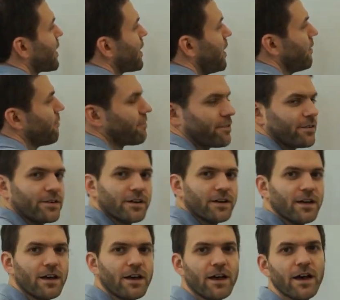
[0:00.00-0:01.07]
and live
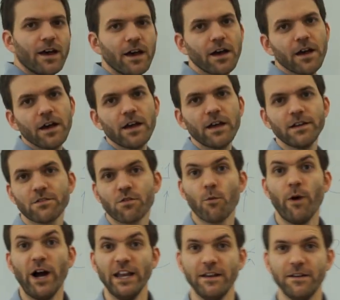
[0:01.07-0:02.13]
in room
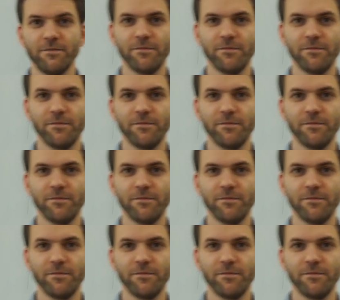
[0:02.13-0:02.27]
1.